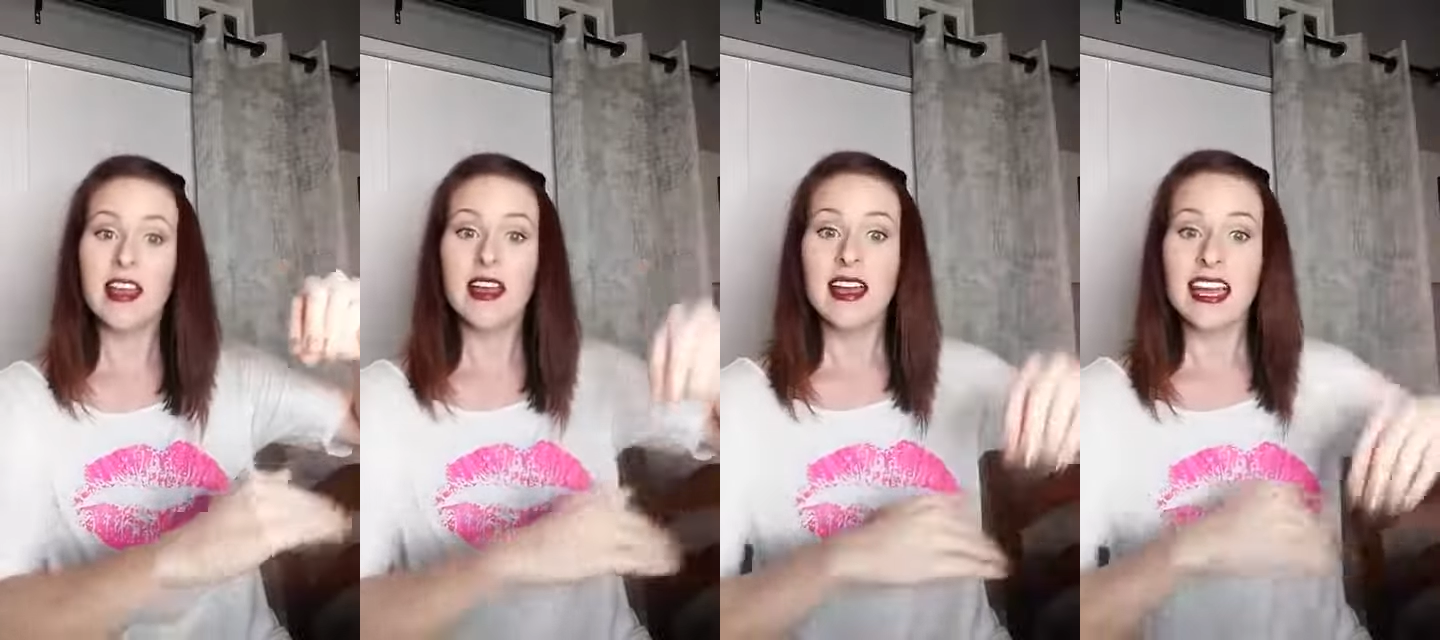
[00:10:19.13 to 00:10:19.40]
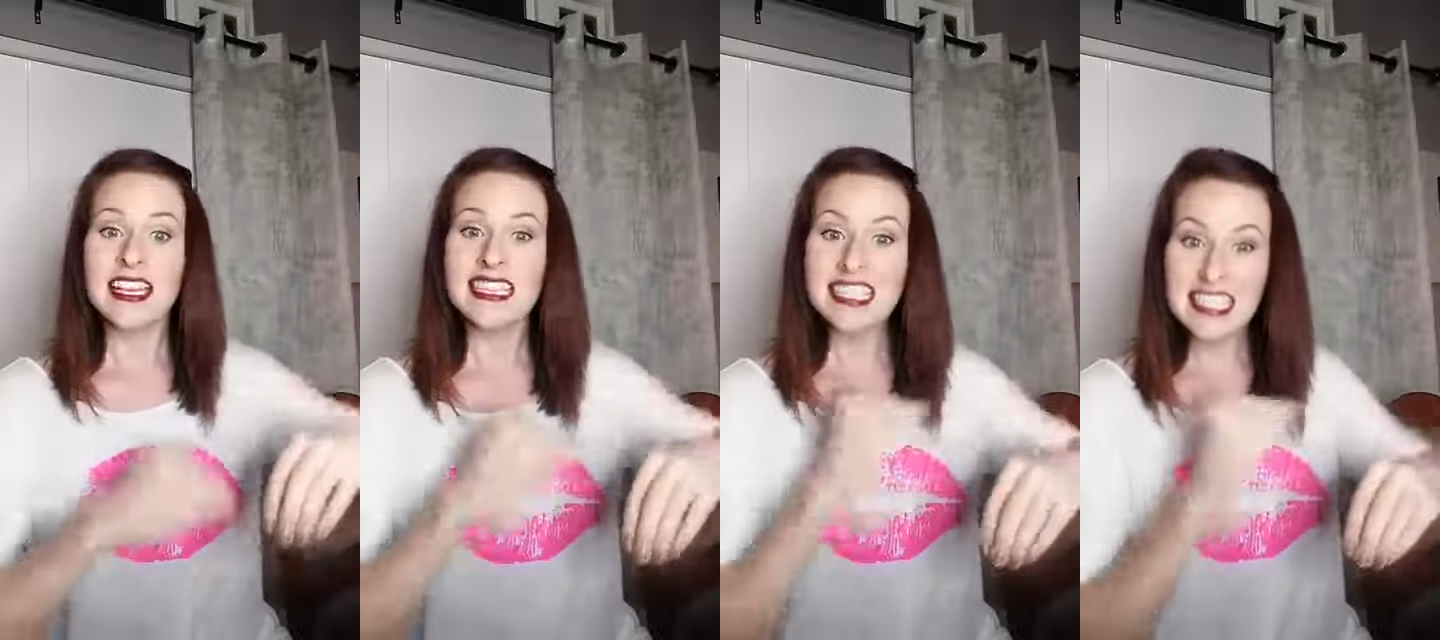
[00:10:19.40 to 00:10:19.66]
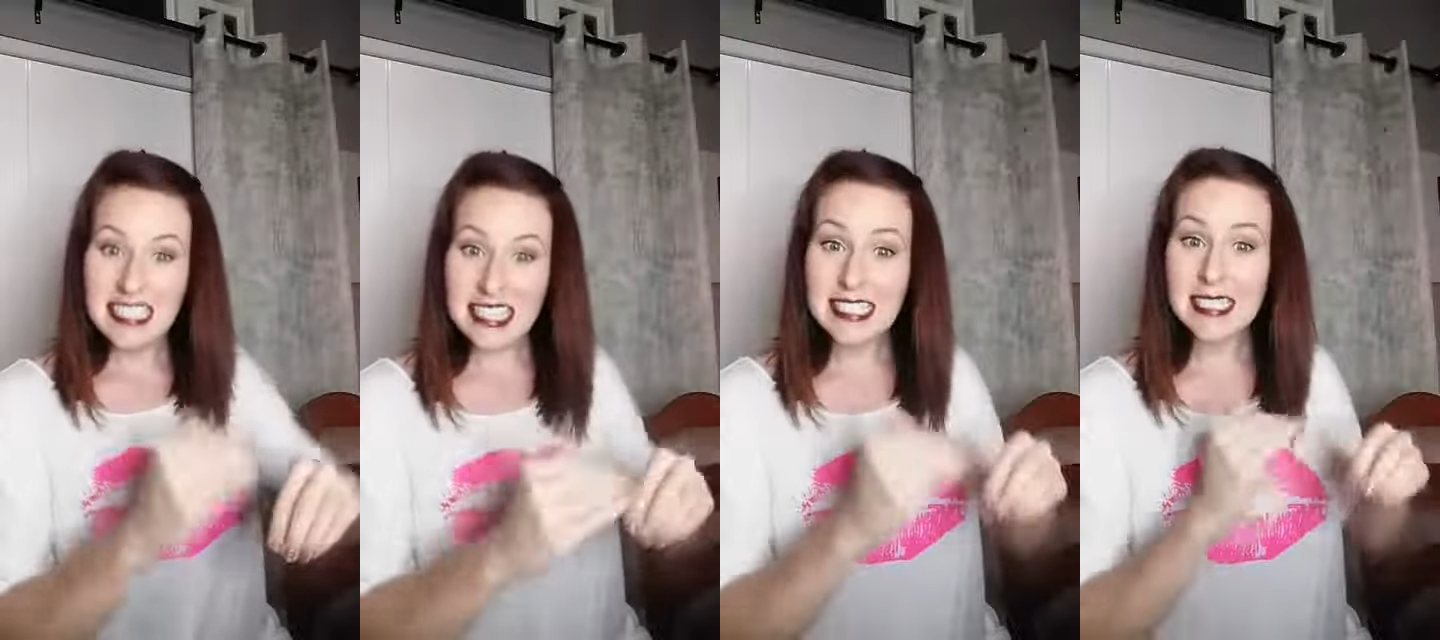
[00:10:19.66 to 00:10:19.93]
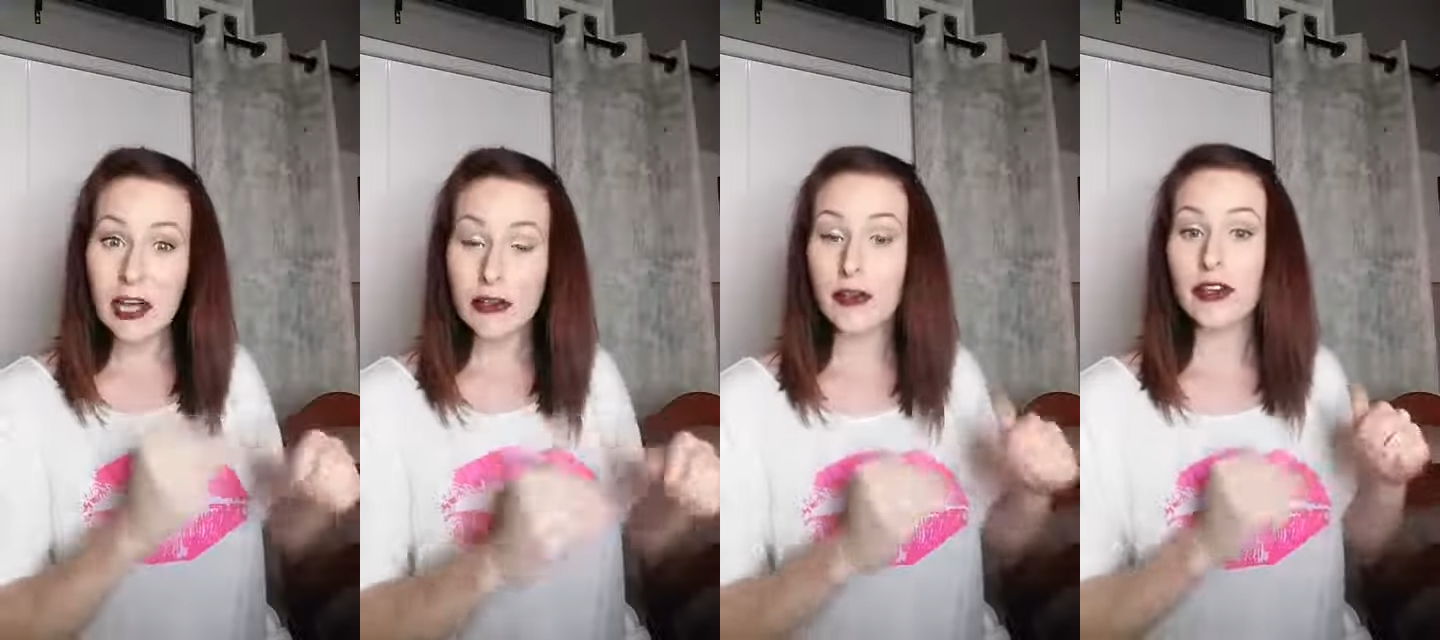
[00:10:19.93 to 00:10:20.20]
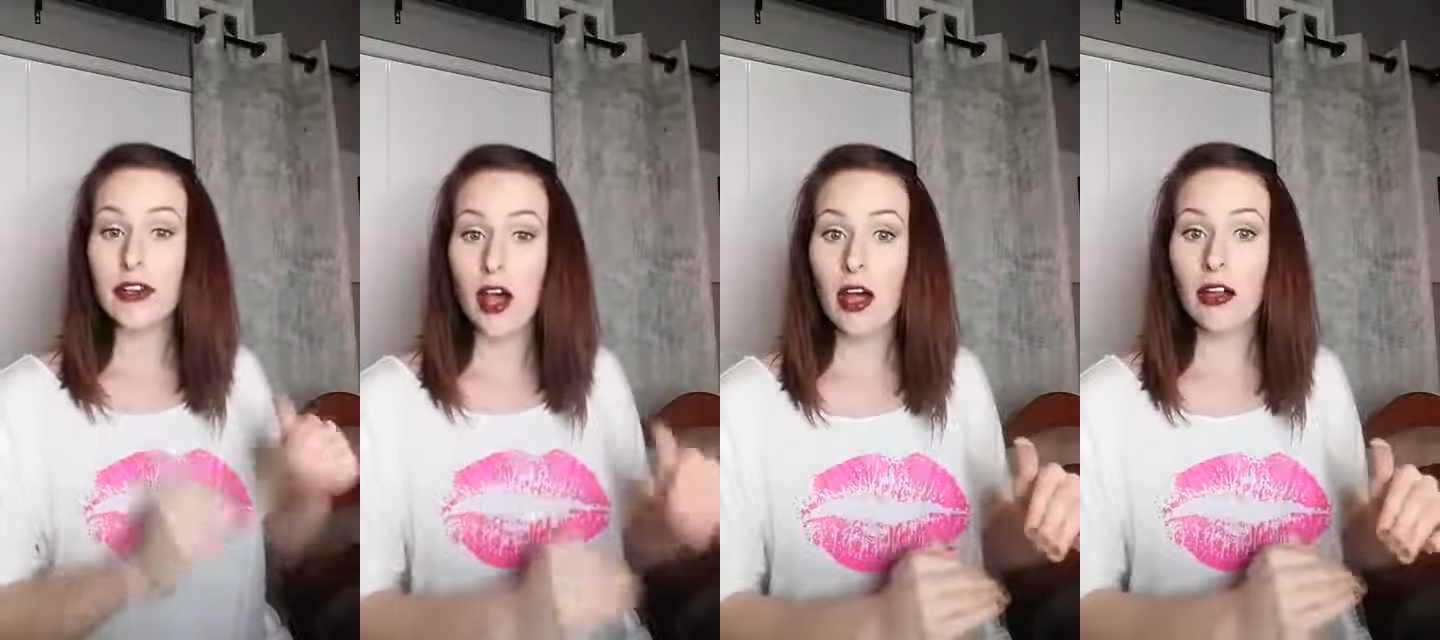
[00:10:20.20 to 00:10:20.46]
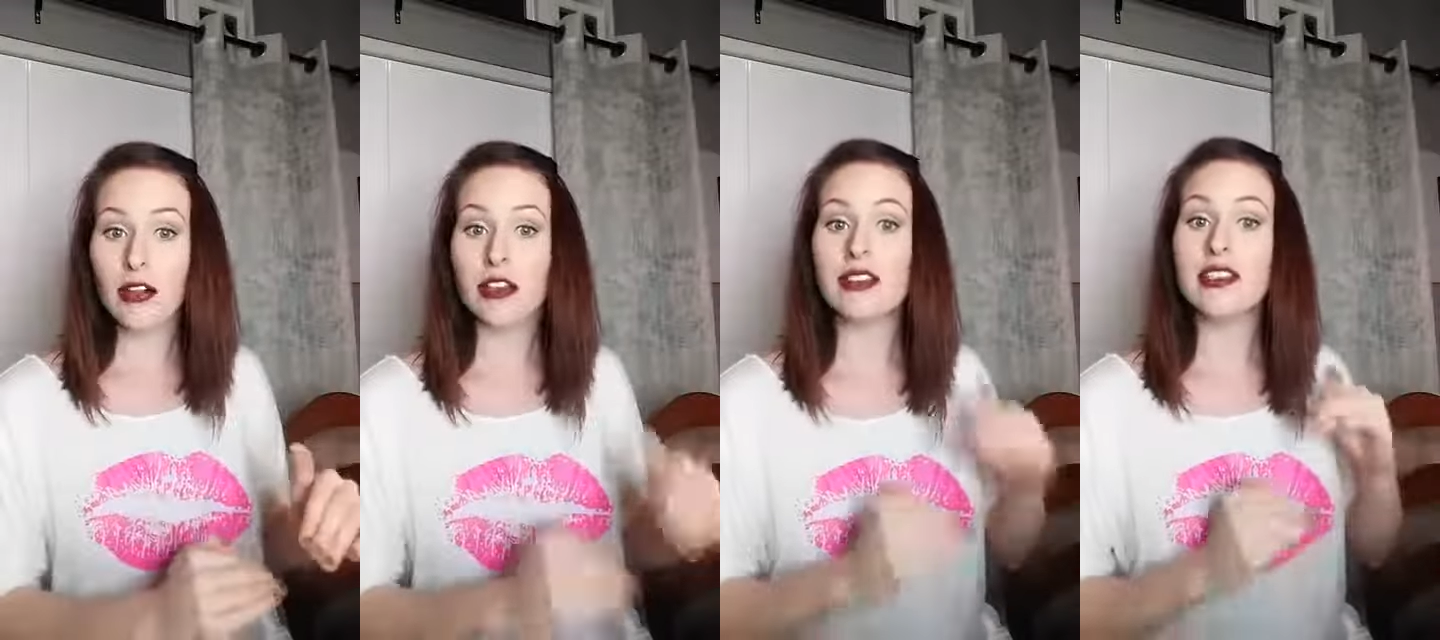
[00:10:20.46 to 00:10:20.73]
is
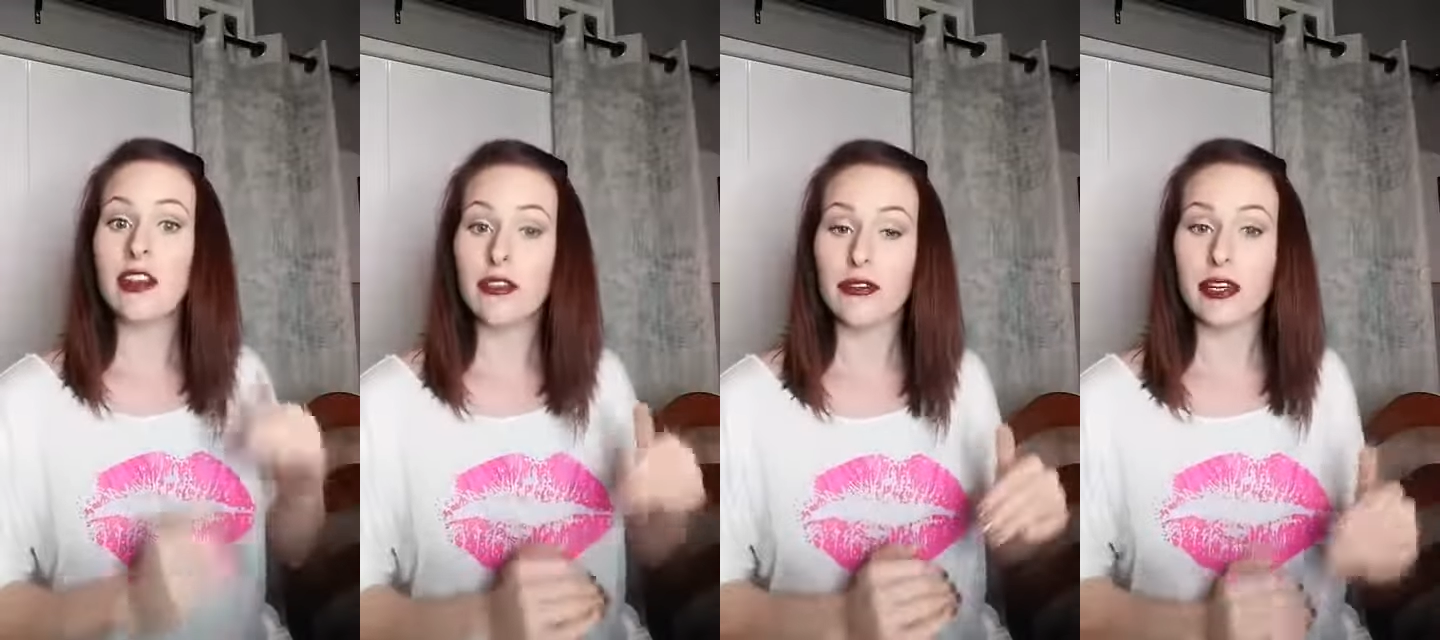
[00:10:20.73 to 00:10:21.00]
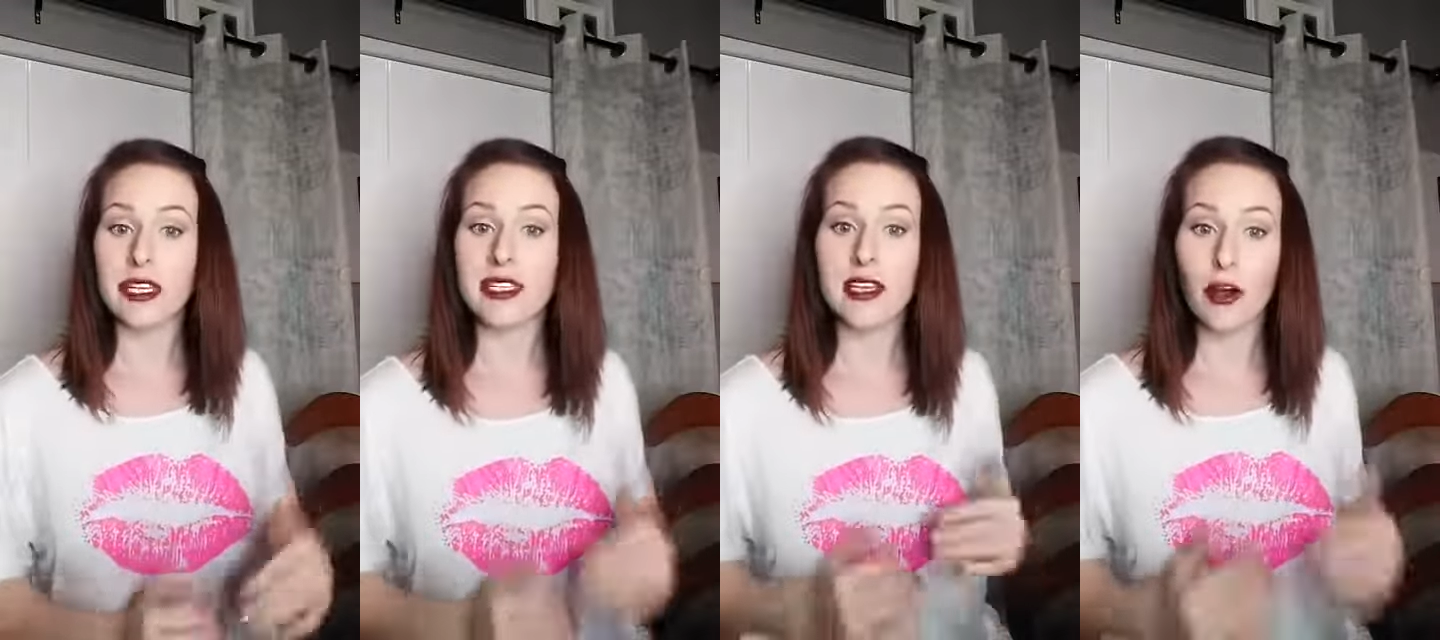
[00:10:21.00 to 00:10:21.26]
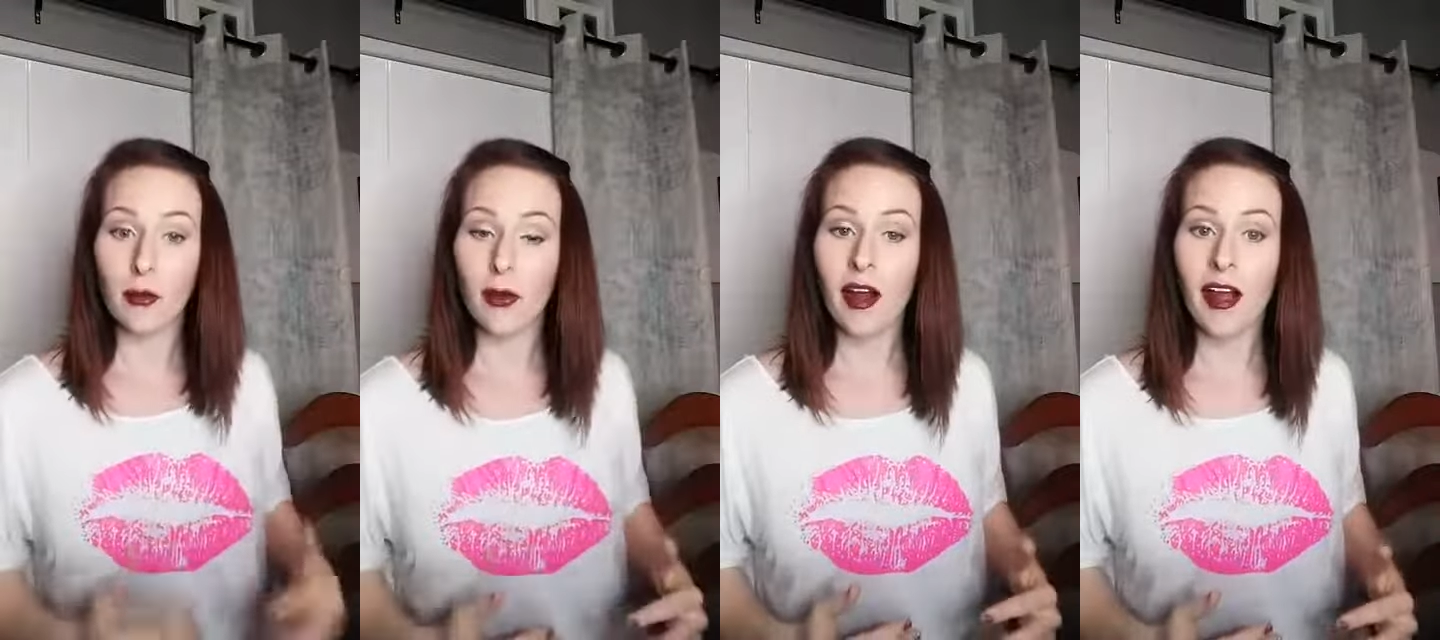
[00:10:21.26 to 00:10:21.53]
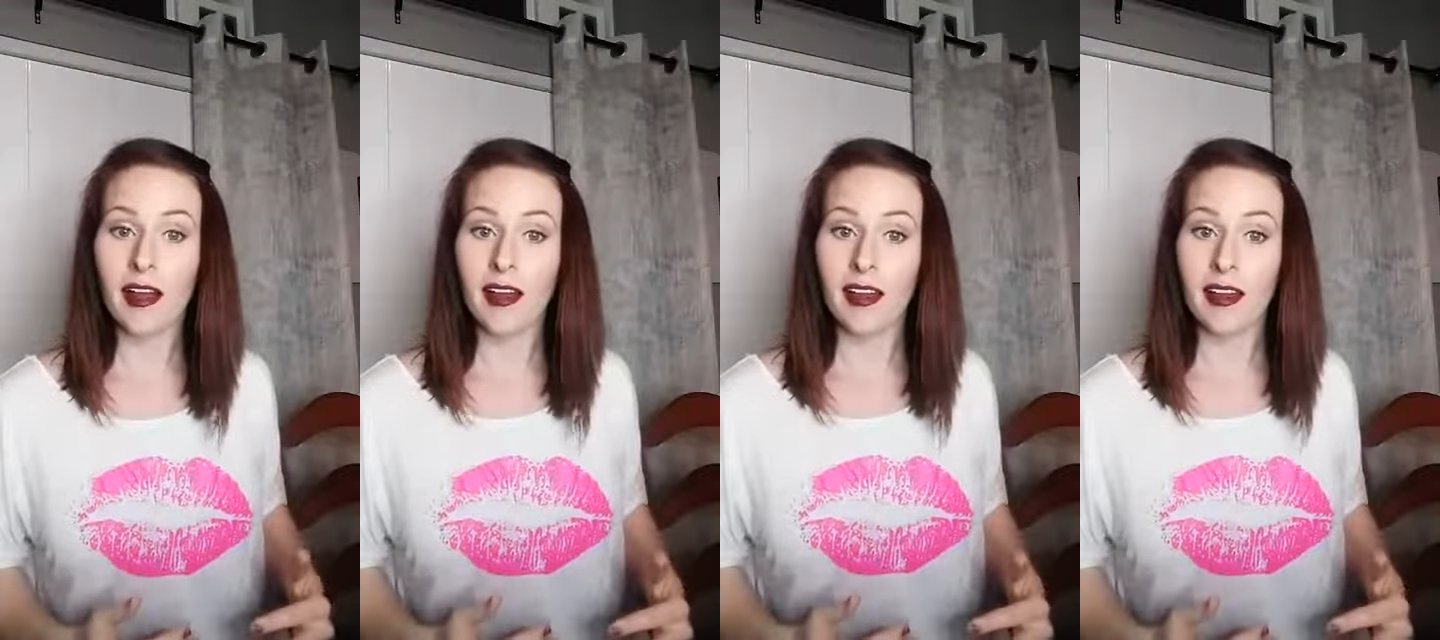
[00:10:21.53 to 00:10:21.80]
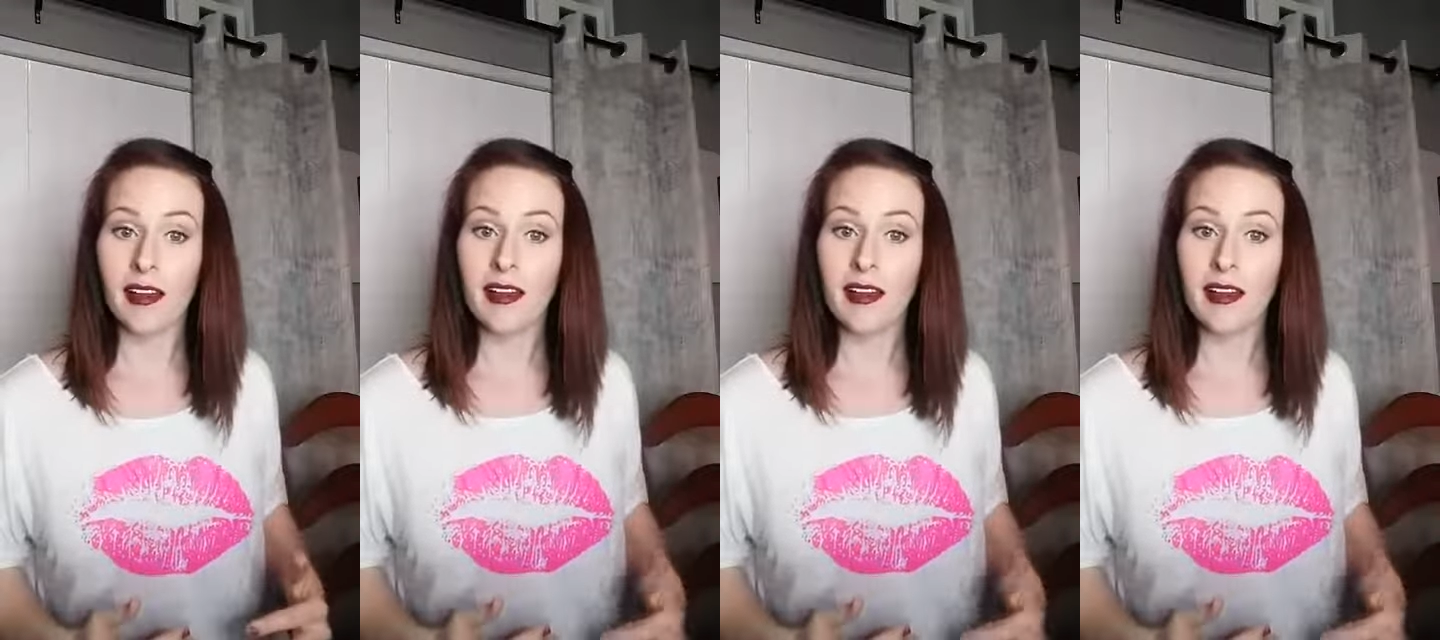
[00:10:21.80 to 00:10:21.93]
$600 of retail product.